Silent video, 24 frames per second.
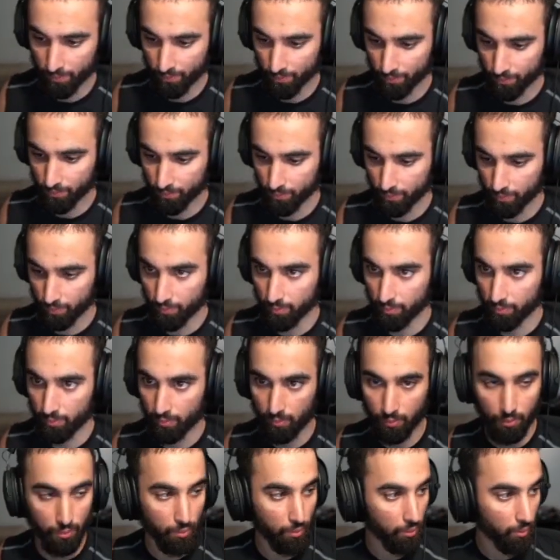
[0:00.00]

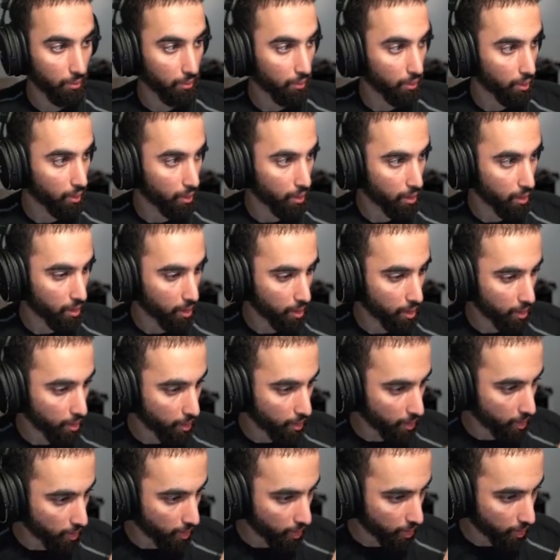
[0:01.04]

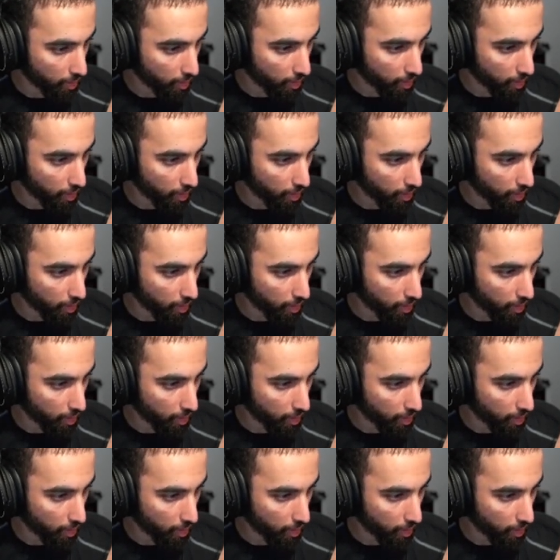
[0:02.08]
No one is speaking in this clip.